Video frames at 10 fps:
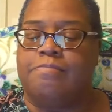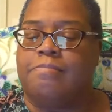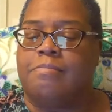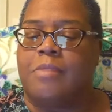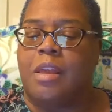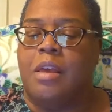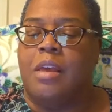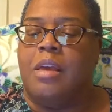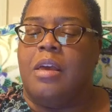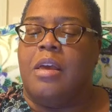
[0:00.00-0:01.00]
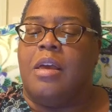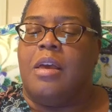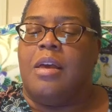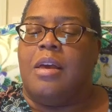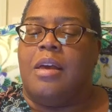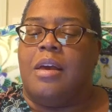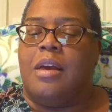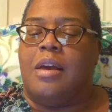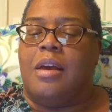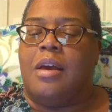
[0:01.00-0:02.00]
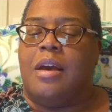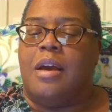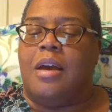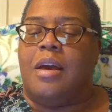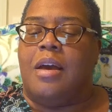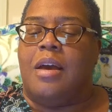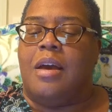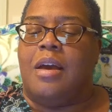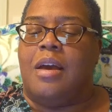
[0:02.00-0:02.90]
Nobody speaks.